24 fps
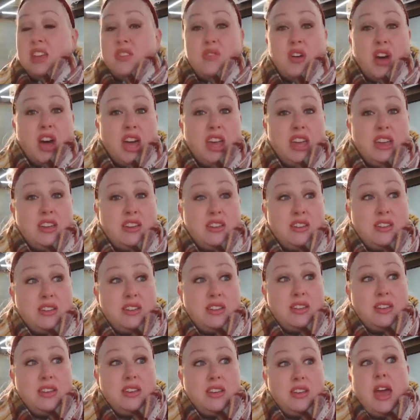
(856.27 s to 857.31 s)
If I
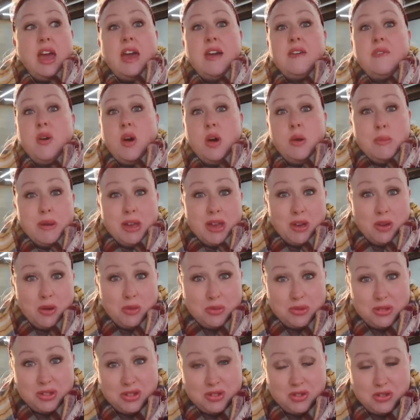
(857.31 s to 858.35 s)
could have all my
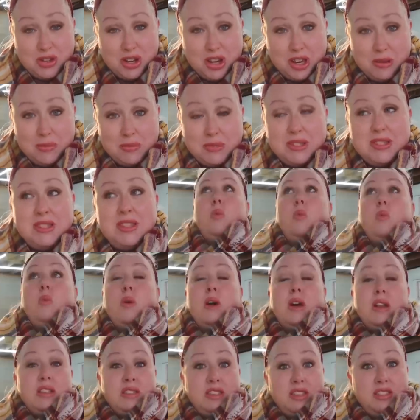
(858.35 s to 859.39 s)
hopes and dreams,
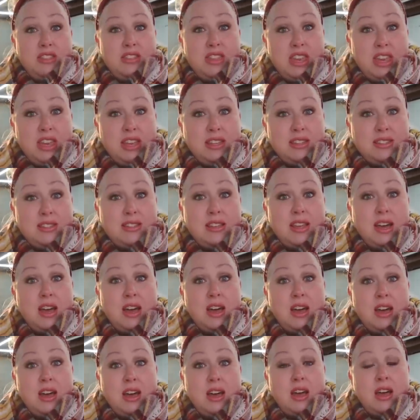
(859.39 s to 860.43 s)
one of the things
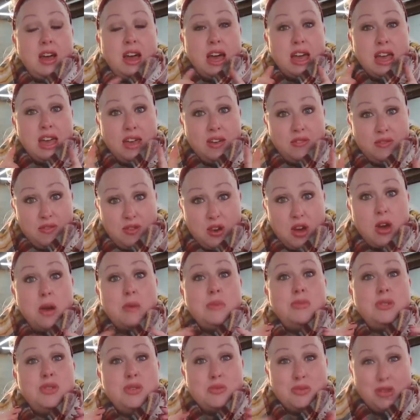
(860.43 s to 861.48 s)
I have
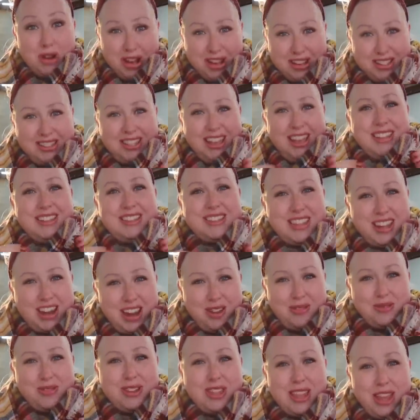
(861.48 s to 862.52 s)
come to process that
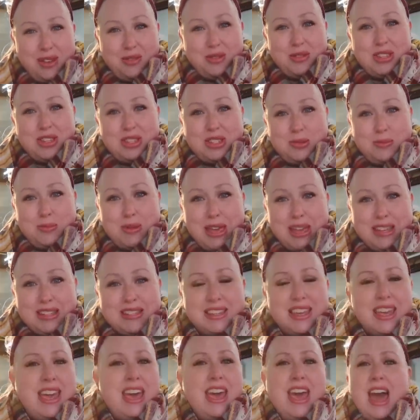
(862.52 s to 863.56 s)
I would like with the space,
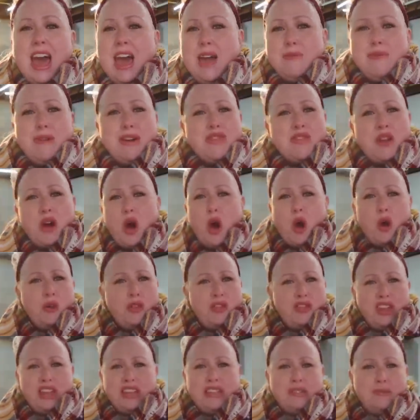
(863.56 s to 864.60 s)
I want the whole
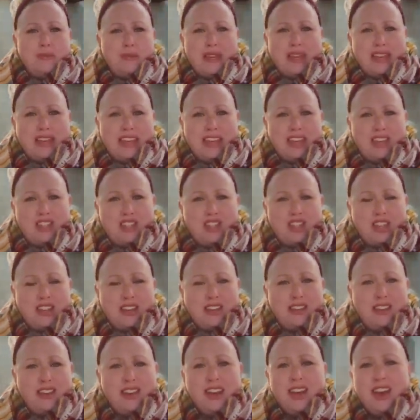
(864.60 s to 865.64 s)
thing to be a
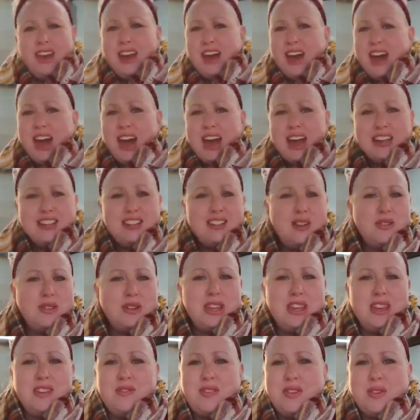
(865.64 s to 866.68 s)
kitchen. I
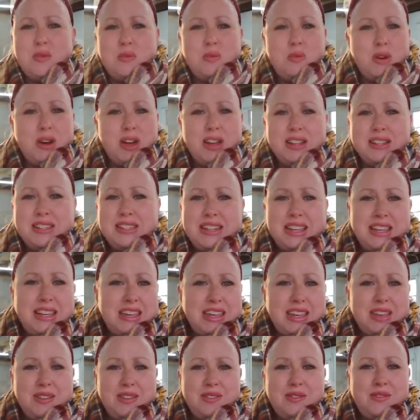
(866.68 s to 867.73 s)
don't even want to
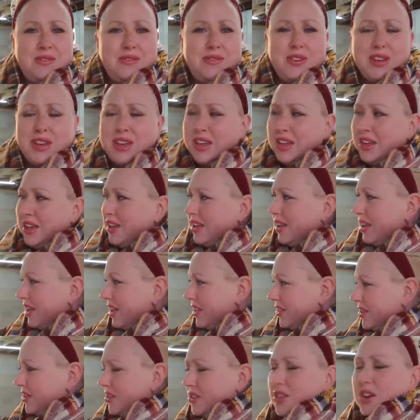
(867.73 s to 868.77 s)
give
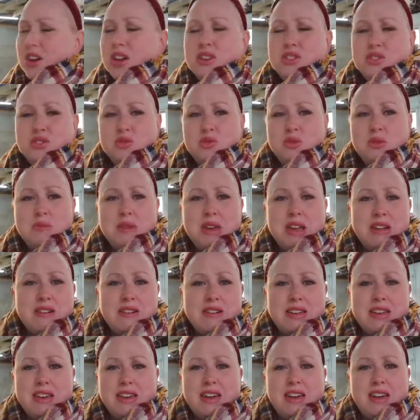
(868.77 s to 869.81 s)
the laundry room
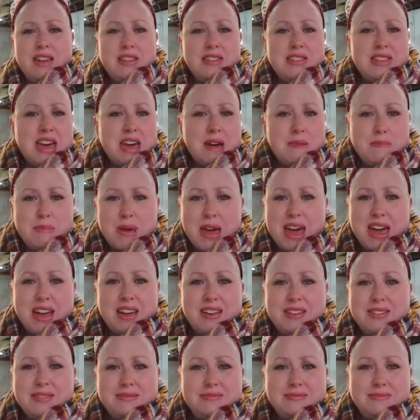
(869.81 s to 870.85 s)
area that
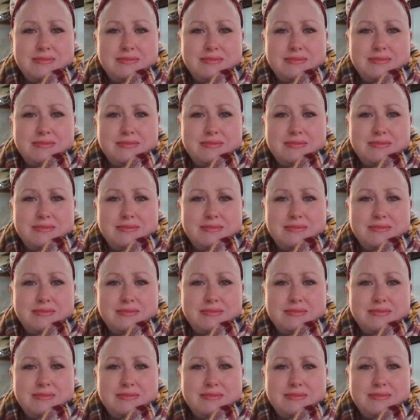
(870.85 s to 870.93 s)
back